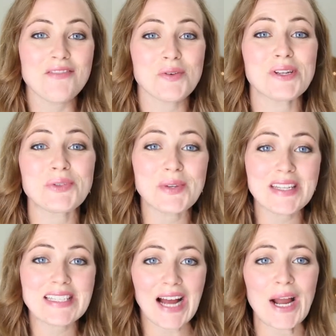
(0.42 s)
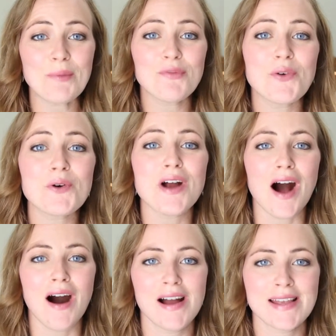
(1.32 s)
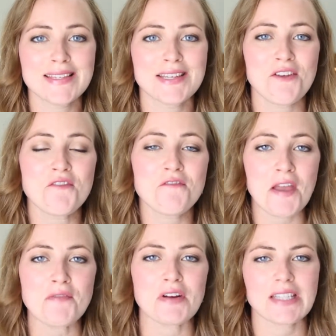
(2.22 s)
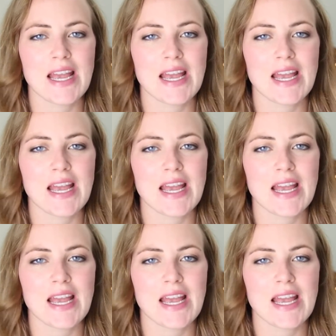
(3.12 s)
everyone, so it is time for August favorites.